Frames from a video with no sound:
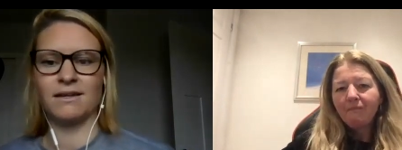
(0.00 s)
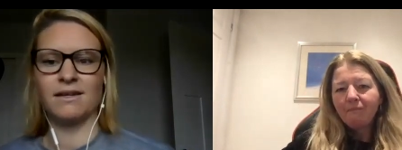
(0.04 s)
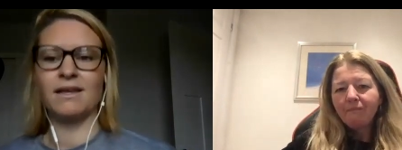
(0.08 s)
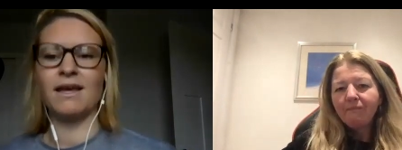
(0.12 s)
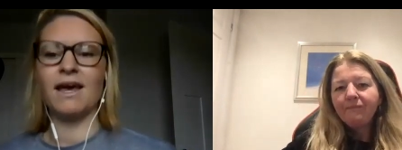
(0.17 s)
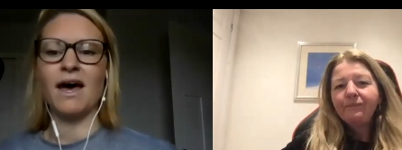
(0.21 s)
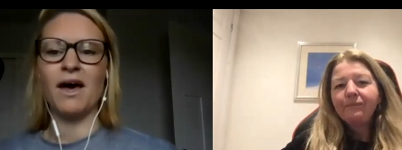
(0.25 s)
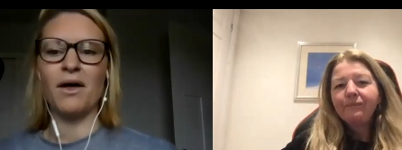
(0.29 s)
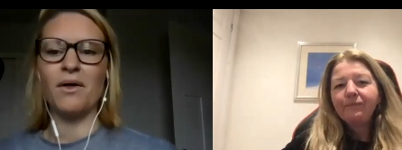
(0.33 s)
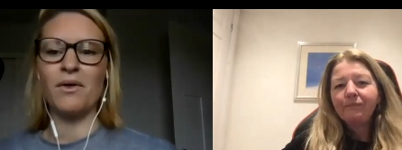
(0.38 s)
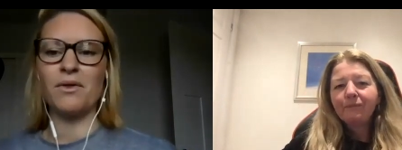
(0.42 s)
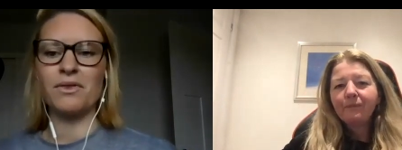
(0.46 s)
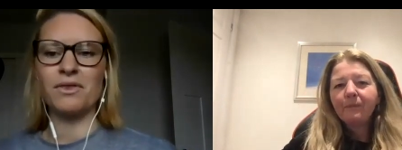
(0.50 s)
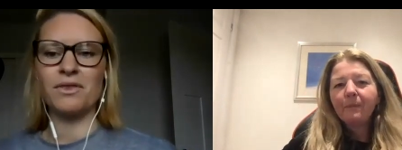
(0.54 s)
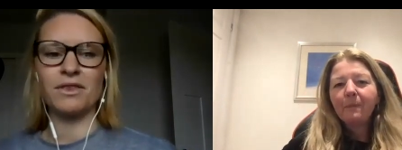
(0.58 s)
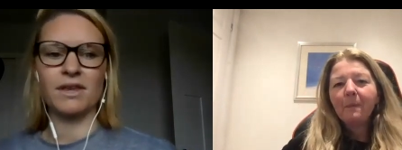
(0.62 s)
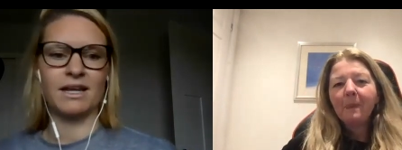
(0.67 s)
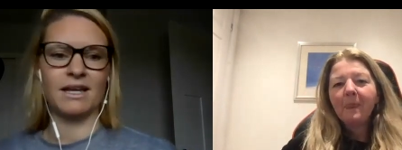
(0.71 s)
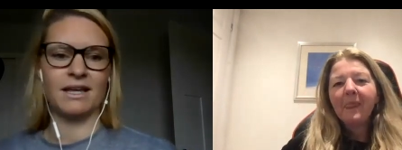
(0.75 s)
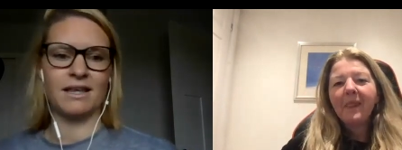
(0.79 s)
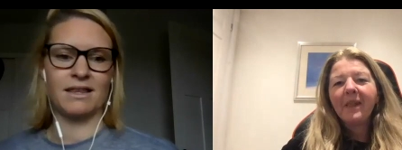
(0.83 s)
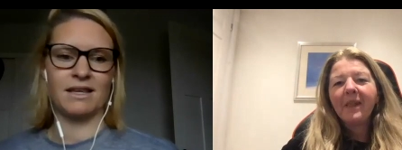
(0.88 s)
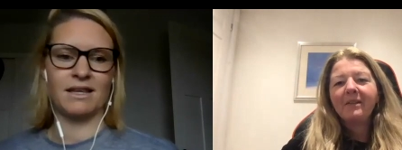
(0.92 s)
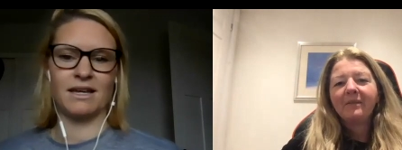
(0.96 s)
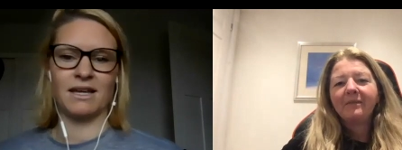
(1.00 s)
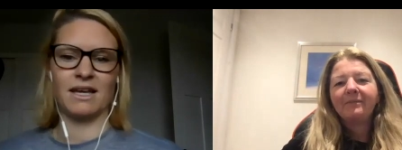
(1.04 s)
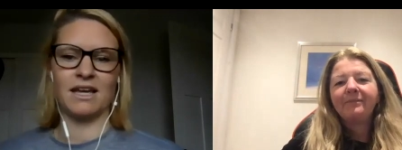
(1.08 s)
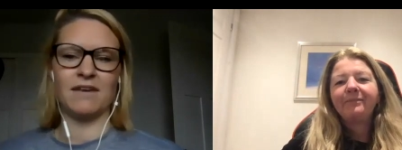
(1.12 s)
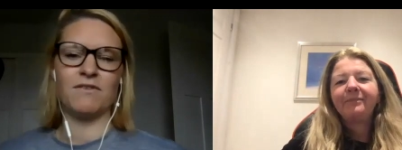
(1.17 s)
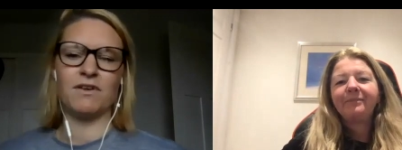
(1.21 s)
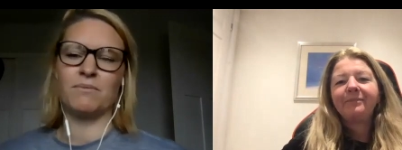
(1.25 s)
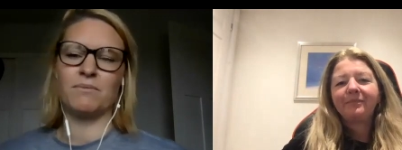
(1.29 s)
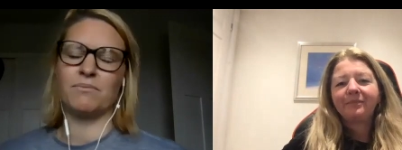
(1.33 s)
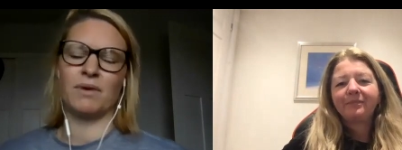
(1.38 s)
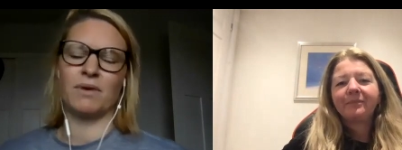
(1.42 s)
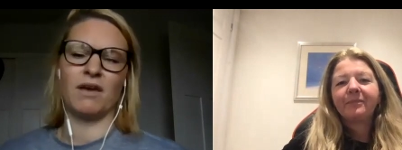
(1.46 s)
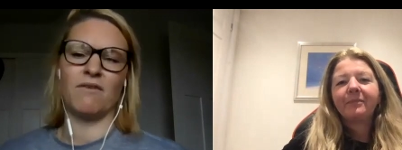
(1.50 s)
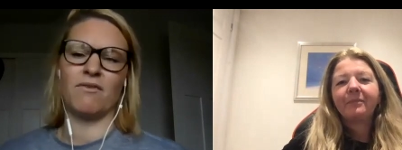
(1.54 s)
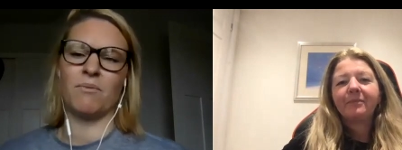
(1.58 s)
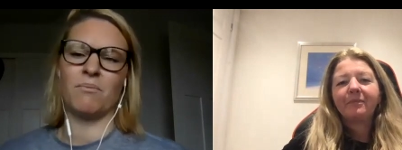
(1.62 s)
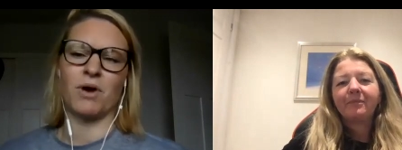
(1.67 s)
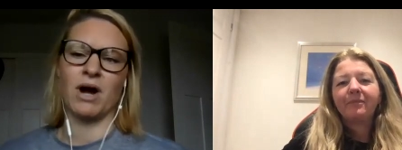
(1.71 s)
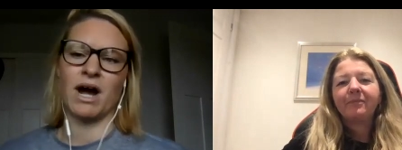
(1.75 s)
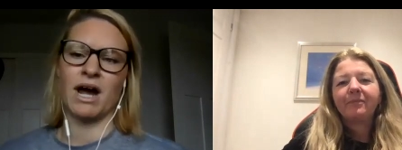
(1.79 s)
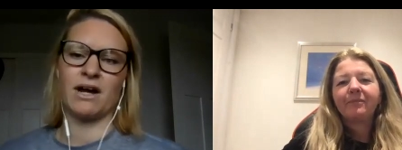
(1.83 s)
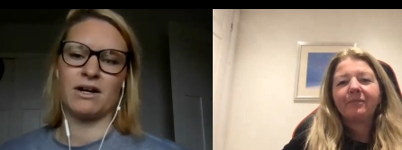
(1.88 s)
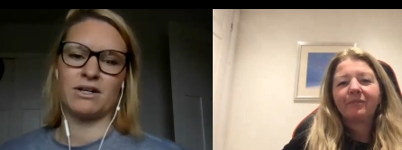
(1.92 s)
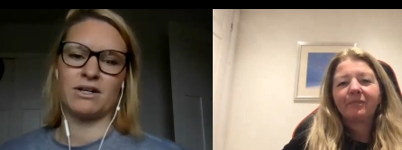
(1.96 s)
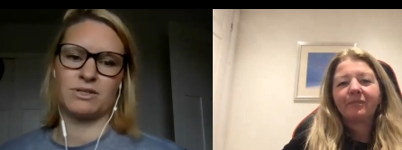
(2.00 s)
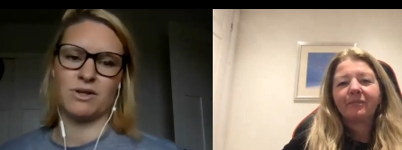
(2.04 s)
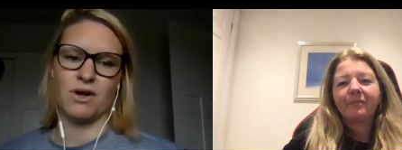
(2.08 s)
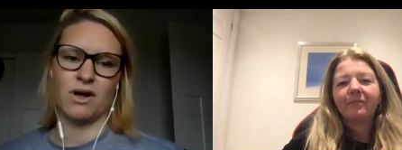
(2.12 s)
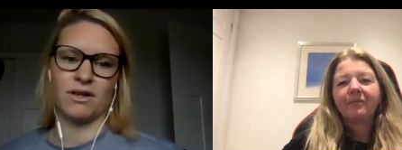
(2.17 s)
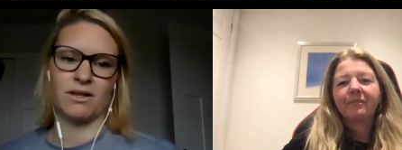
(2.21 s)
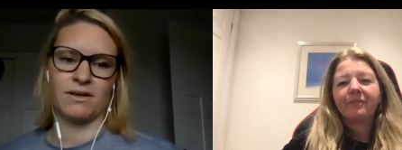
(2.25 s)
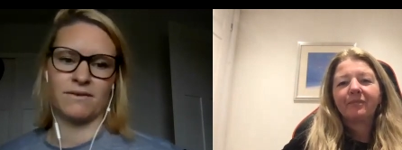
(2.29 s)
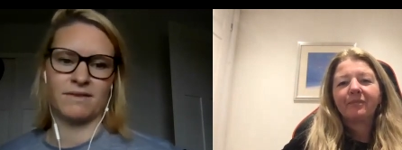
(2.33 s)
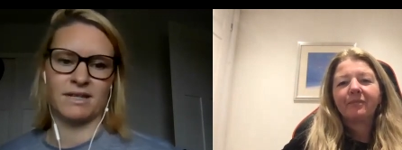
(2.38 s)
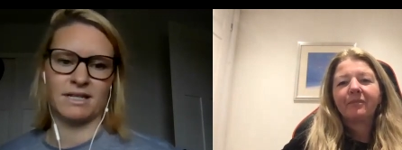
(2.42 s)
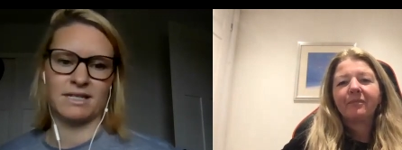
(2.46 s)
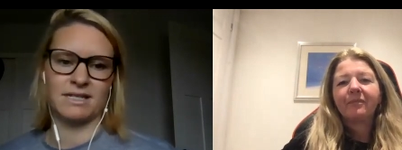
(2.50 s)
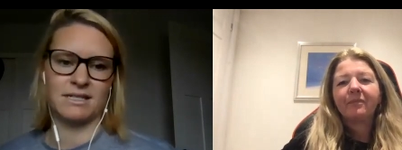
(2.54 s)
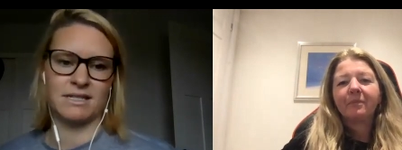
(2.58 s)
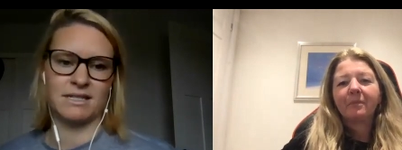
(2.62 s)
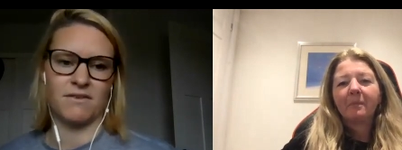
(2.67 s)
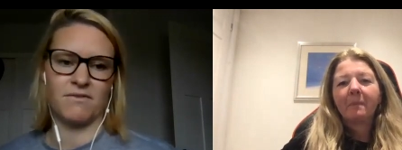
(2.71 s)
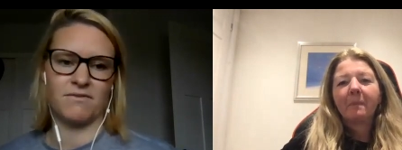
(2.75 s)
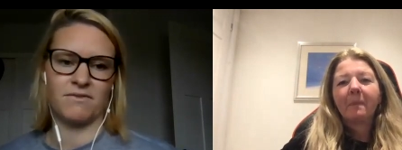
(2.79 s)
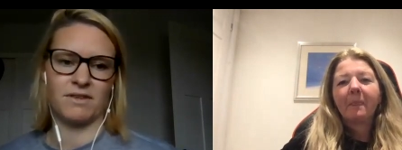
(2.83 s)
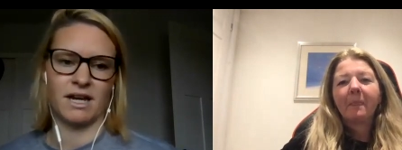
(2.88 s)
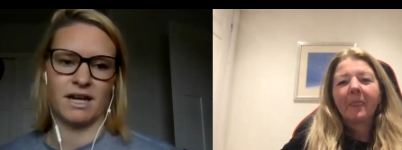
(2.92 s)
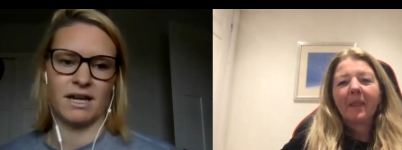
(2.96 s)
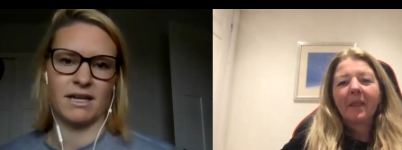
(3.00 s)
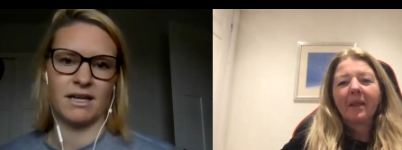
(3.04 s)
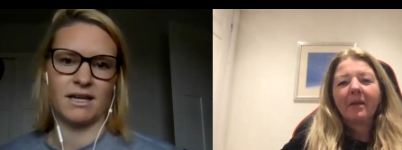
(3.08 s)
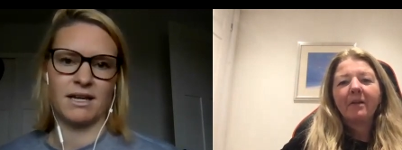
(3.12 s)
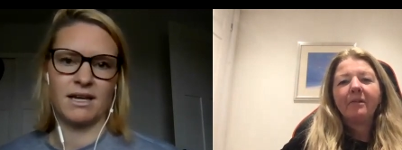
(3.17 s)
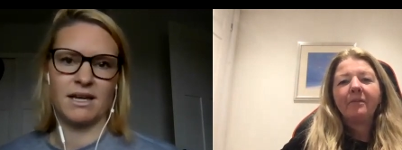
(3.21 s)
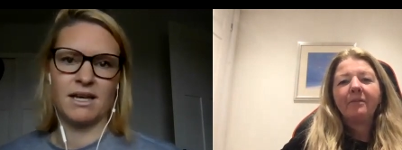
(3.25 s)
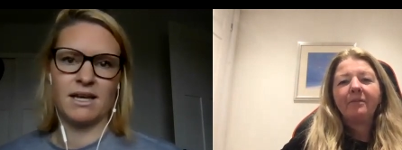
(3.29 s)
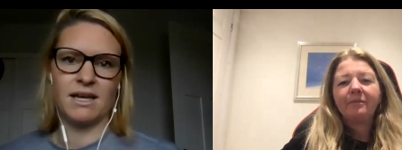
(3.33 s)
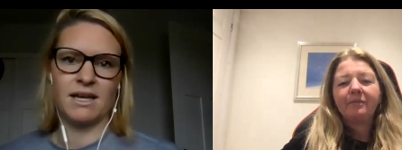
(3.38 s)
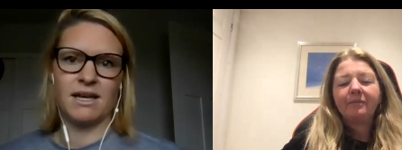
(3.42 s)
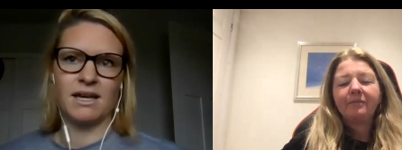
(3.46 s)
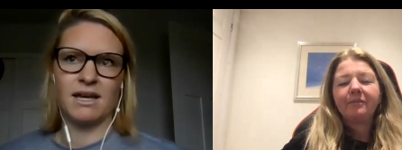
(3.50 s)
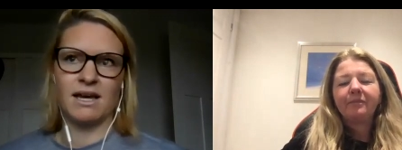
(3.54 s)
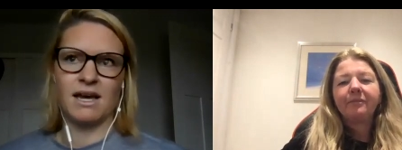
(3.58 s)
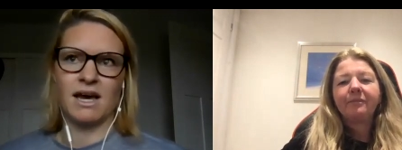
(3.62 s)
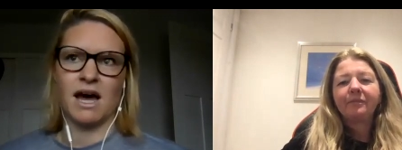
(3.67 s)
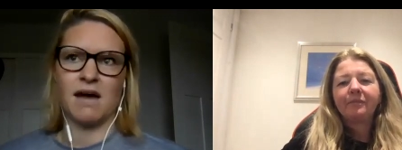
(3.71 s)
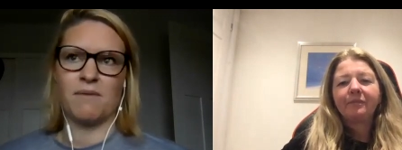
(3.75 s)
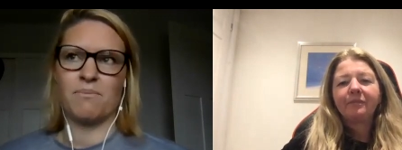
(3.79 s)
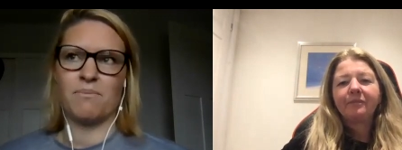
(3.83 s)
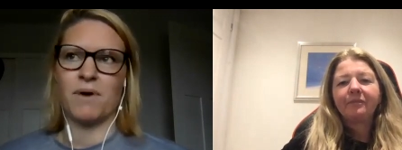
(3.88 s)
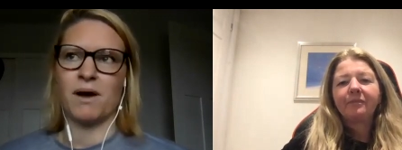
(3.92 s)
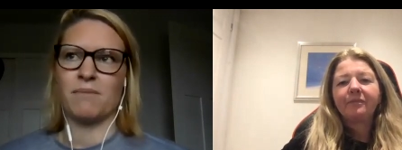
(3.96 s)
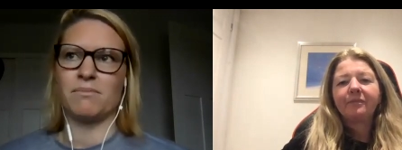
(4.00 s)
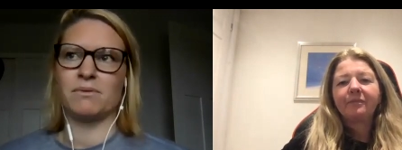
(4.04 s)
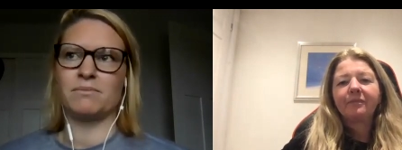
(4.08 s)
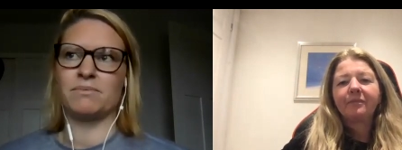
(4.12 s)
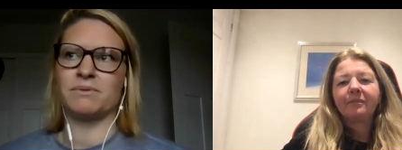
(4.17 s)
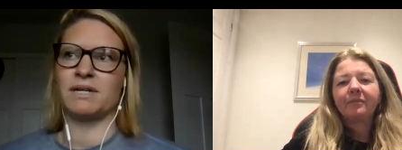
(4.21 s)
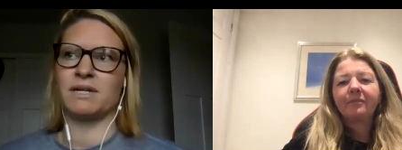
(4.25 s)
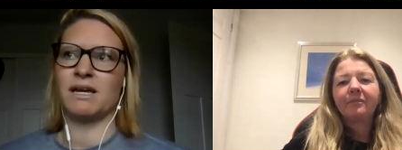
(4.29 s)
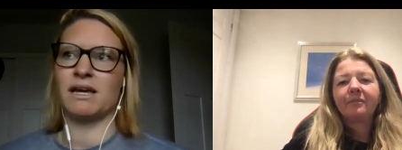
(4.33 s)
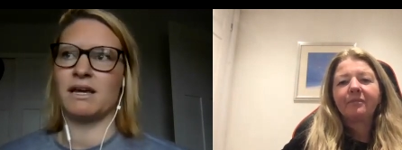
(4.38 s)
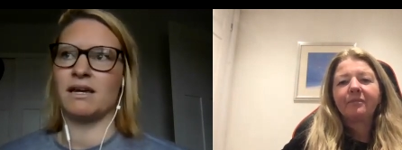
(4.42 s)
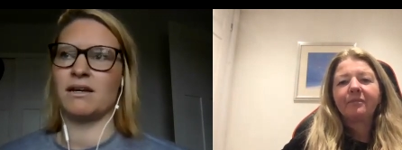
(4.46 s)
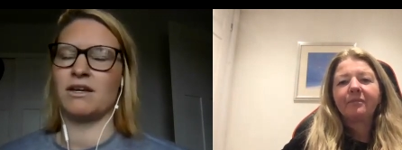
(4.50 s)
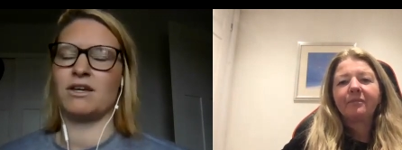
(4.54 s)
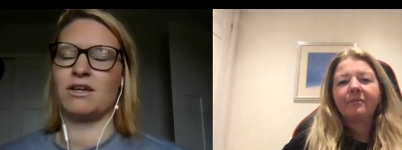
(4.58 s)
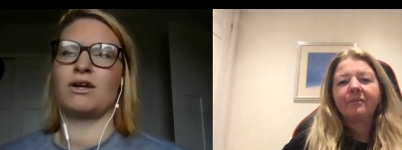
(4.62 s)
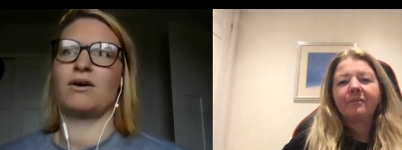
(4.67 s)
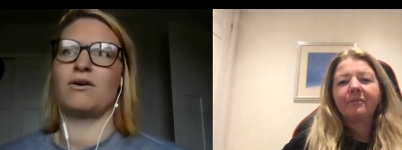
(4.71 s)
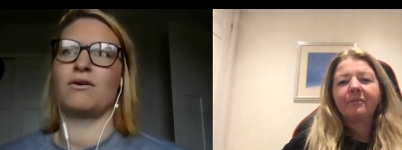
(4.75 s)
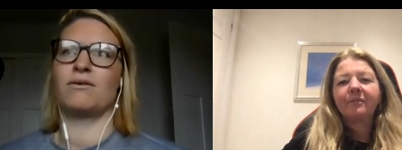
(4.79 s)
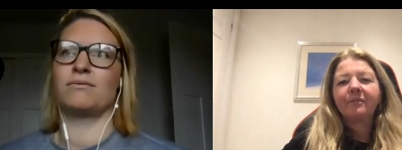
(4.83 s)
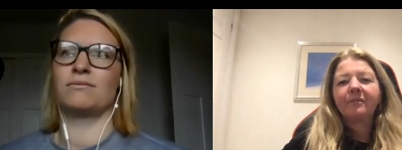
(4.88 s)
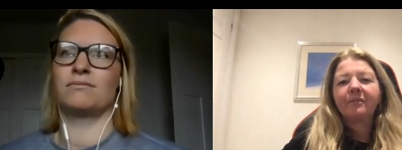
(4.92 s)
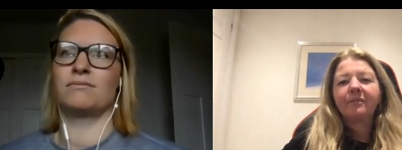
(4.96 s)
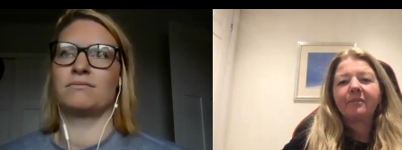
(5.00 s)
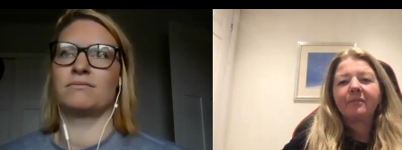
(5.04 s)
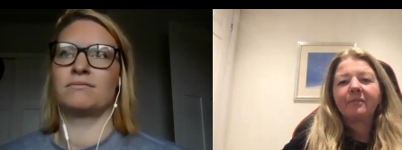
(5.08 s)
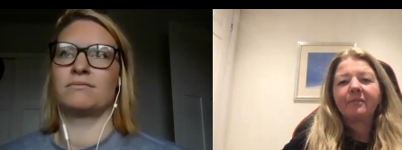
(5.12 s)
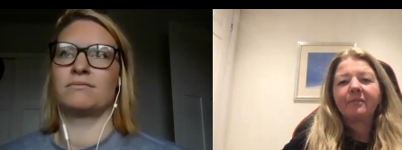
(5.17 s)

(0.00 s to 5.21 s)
Speaker 1: health, anything, even, even prior to all of this stuff. Like I probably, you know,